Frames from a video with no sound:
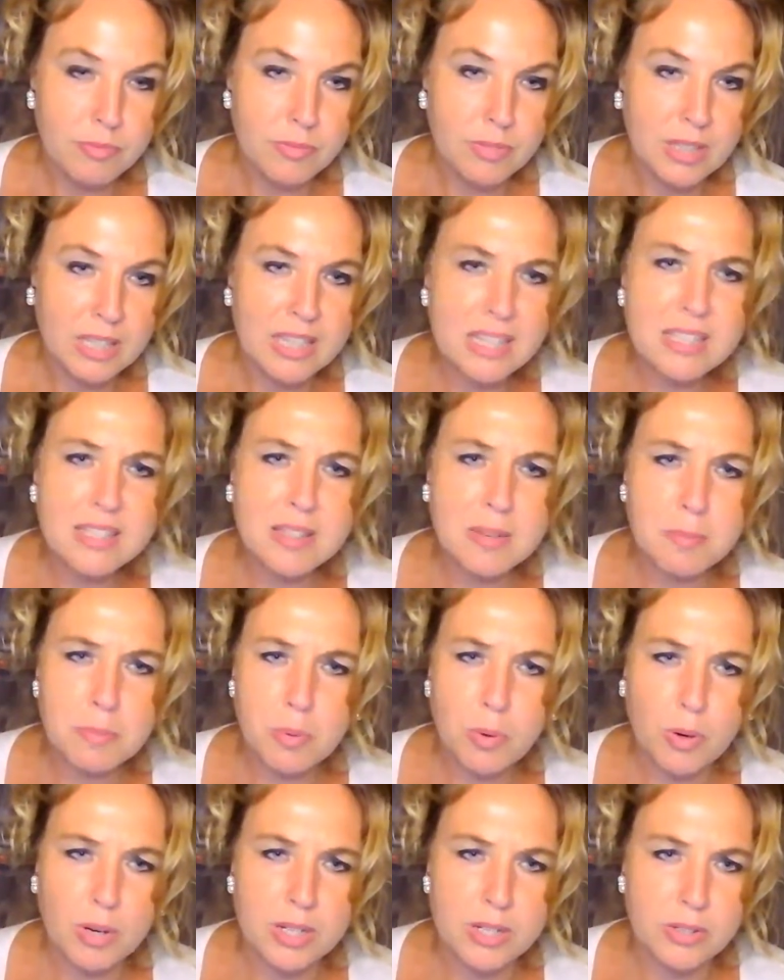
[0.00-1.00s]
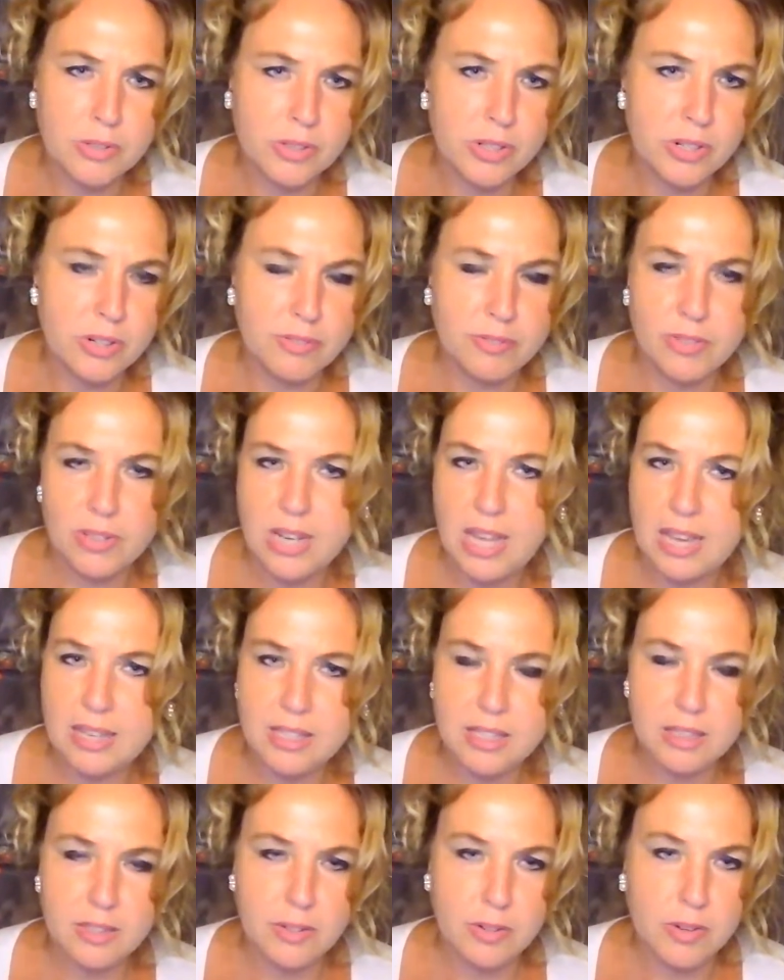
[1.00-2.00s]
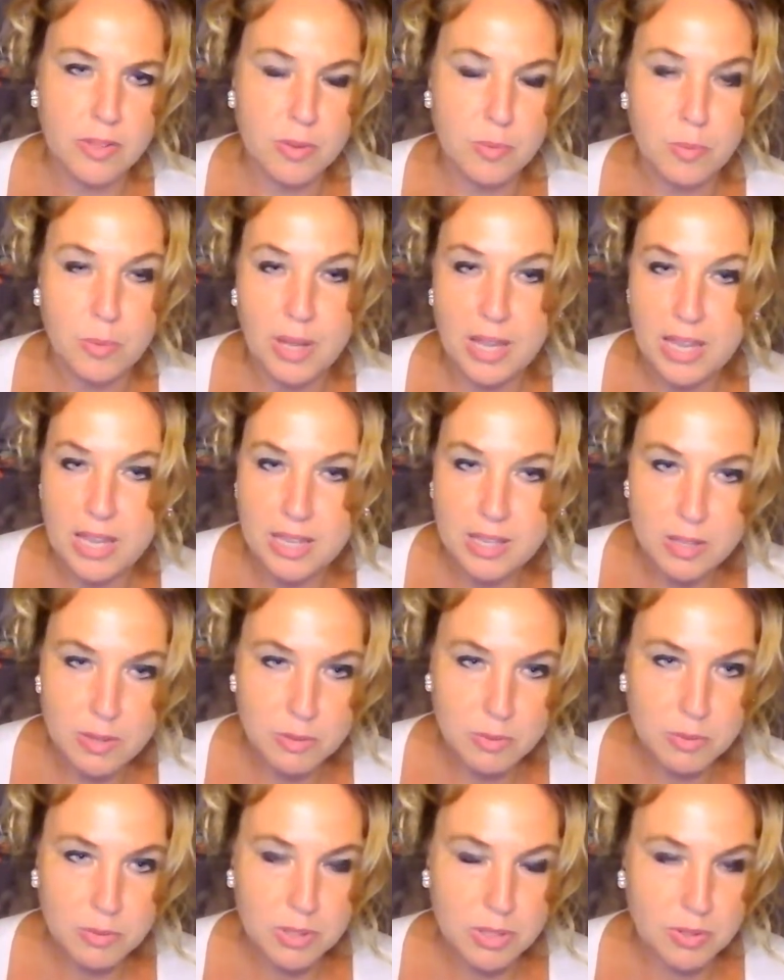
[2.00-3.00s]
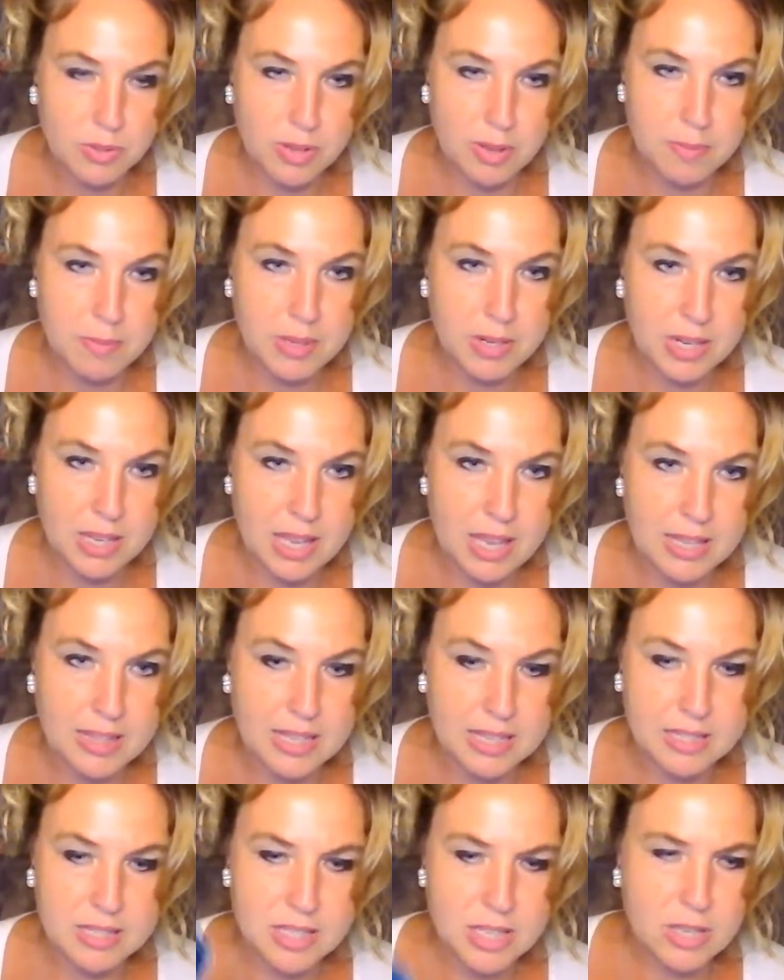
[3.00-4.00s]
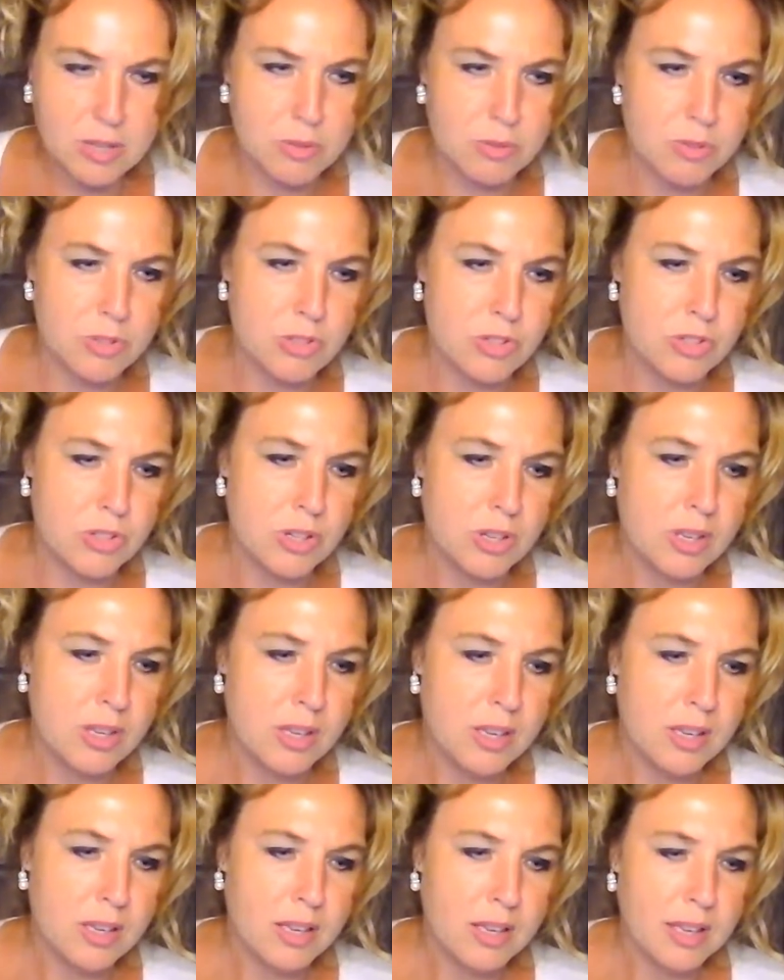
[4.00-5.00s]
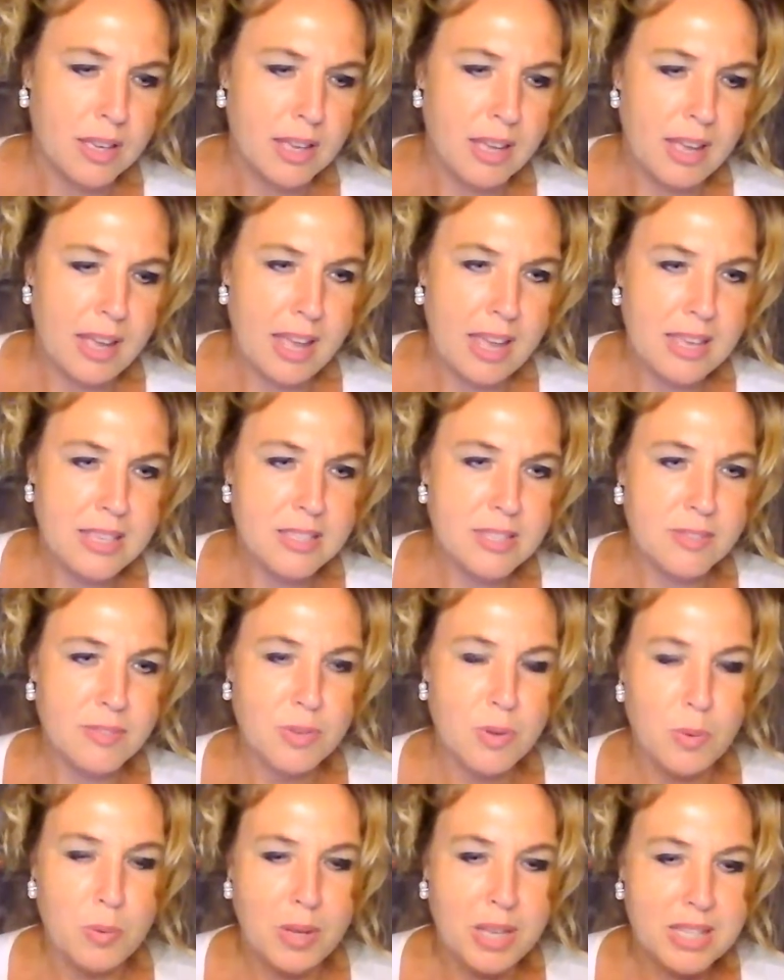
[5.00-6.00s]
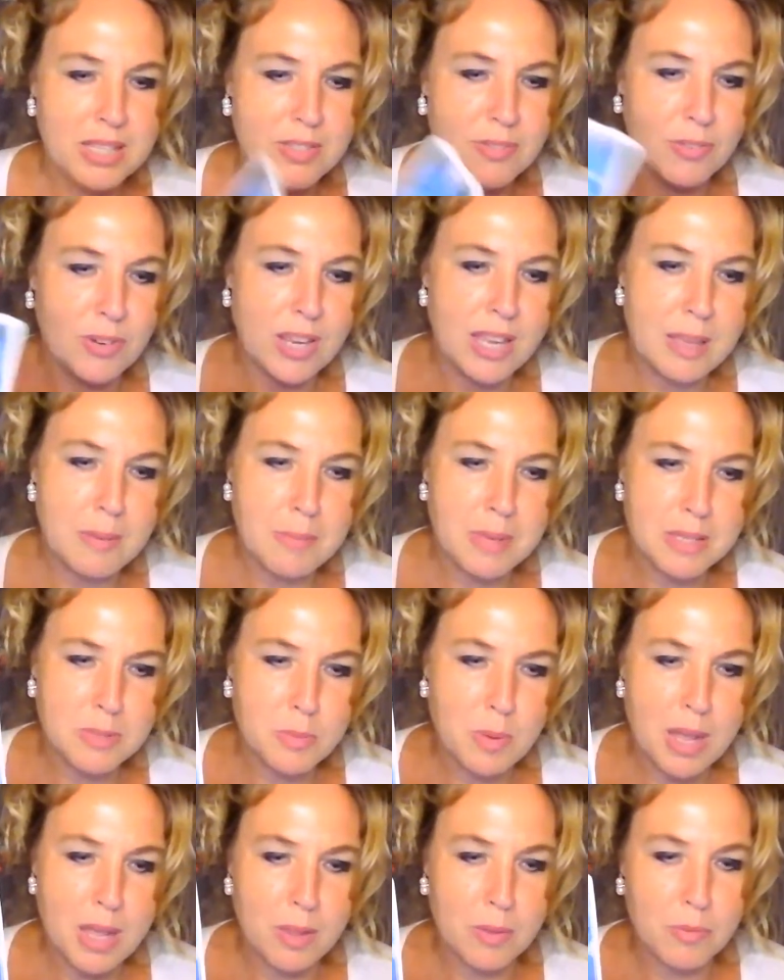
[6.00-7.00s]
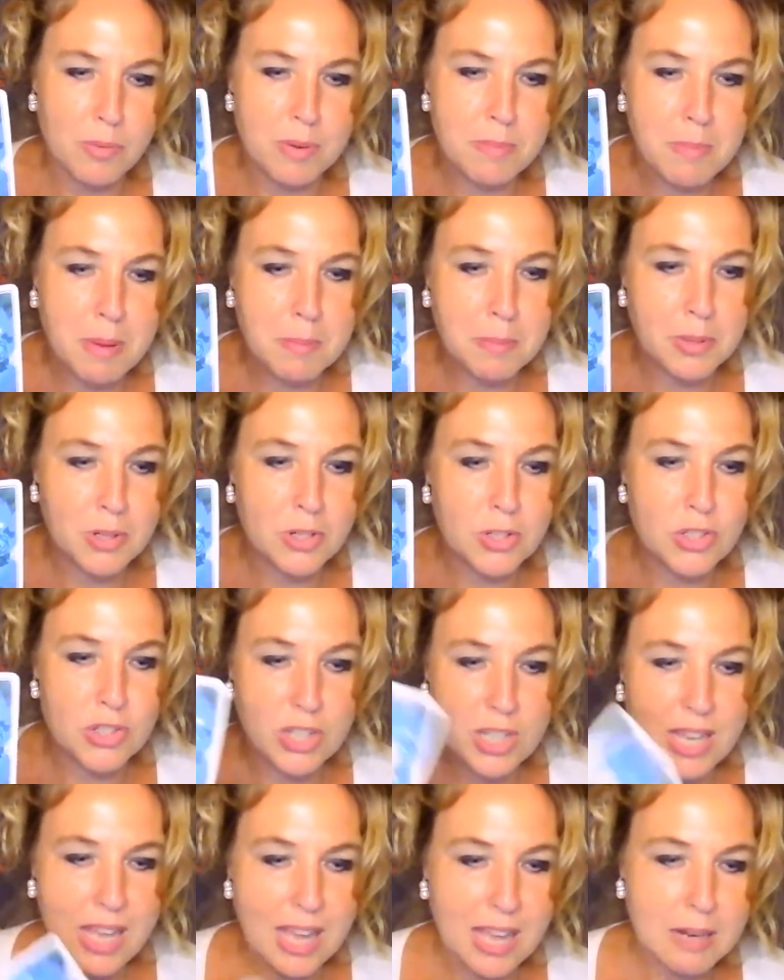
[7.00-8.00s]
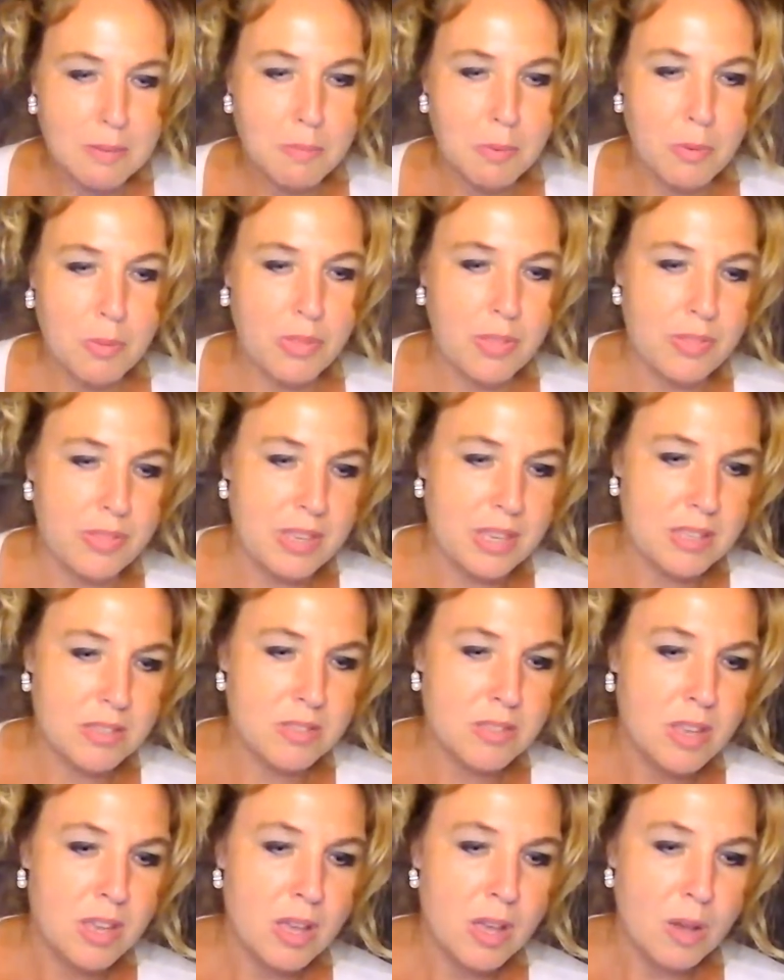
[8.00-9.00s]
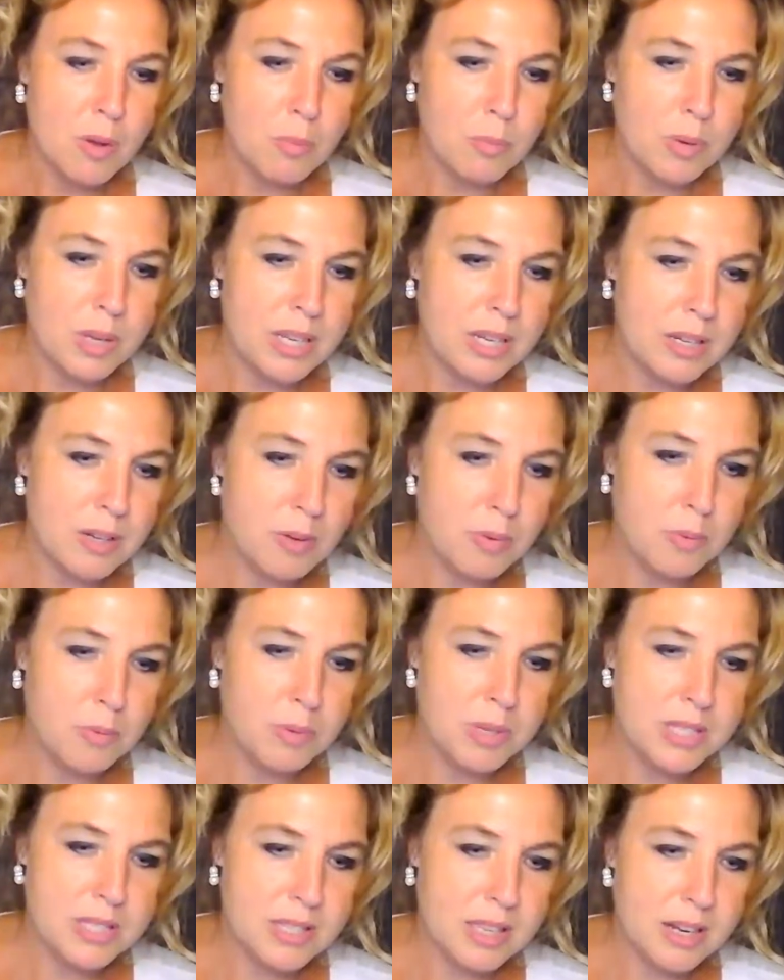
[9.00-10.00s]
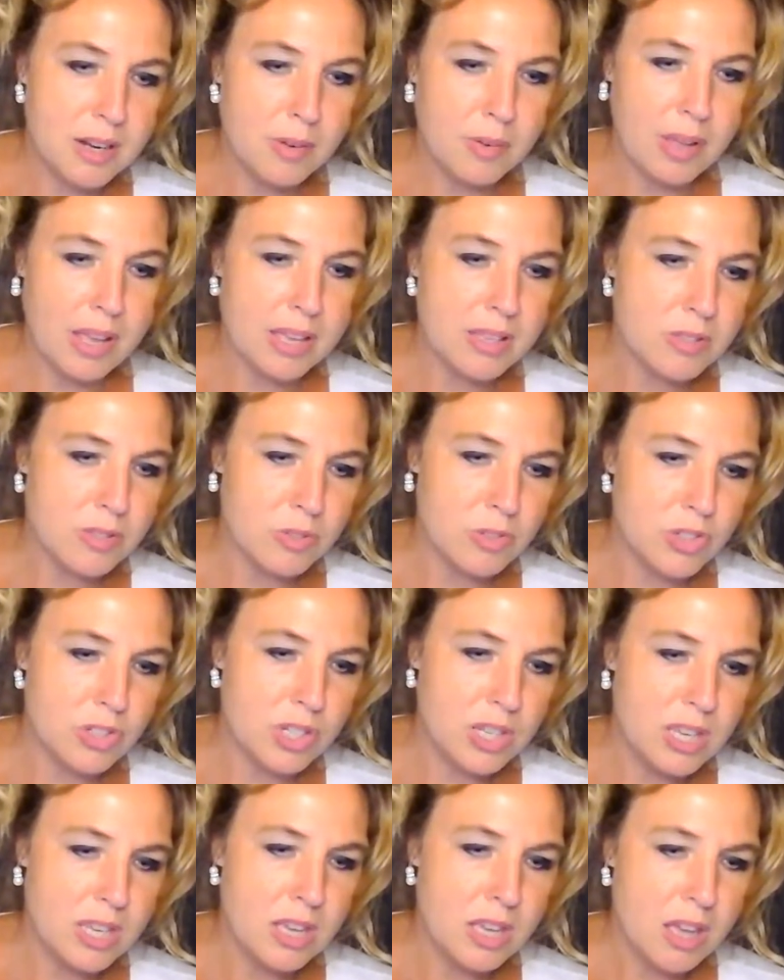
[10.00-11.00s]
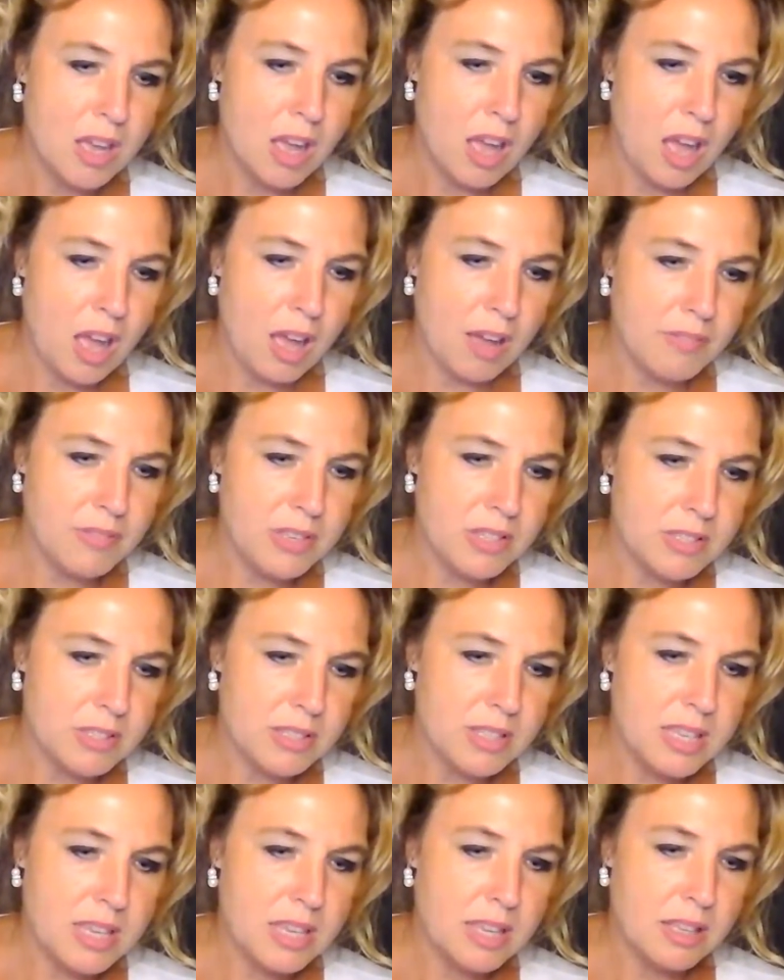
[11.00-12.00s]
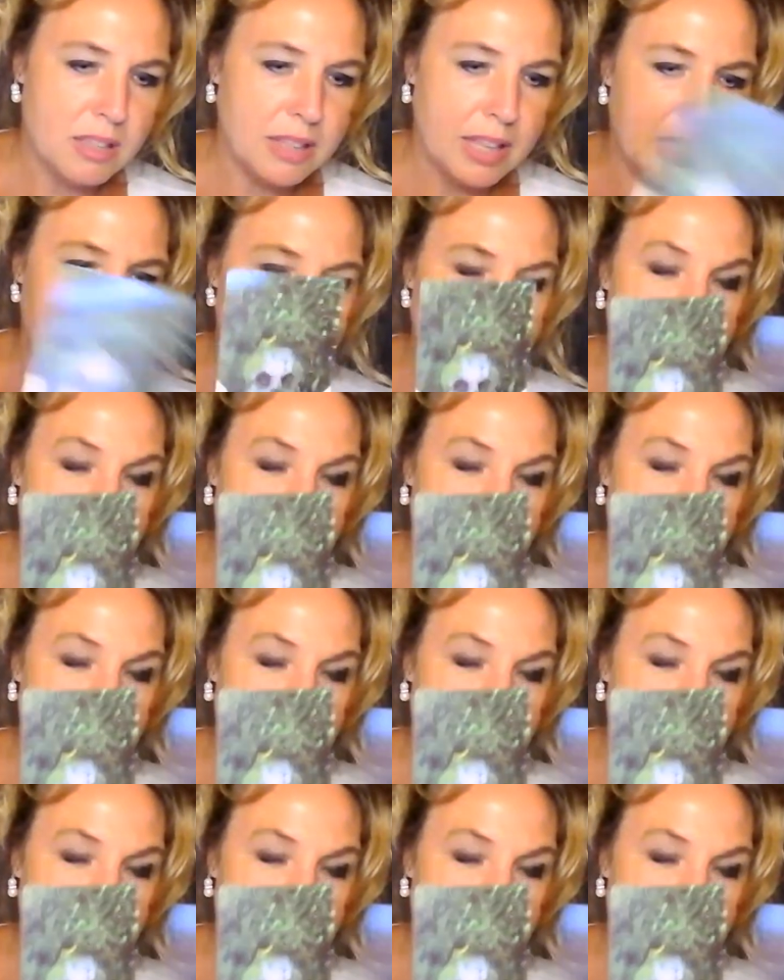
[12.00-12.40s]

is important, or your vernacular, or the way you communicate. That's huge. Ace of Coins for him as well. Remember, she had both of these when we said, okay, so she obviously like